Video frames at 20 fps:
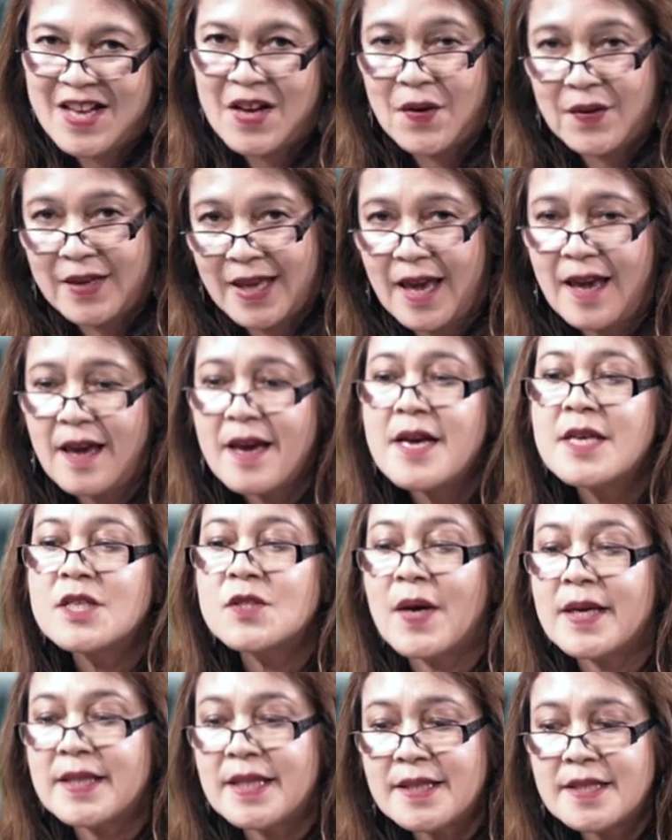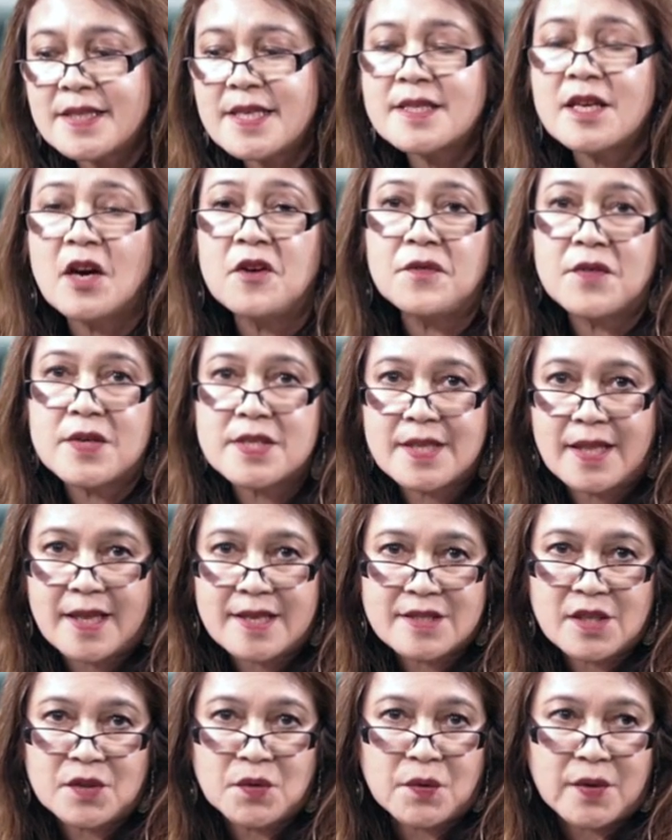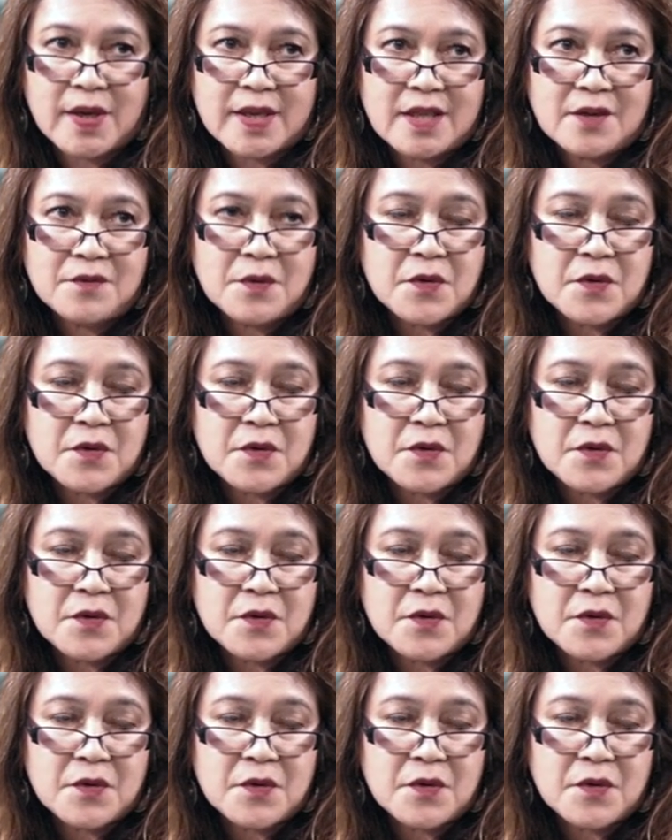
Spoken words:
Okay, so I think this is our first lesson already.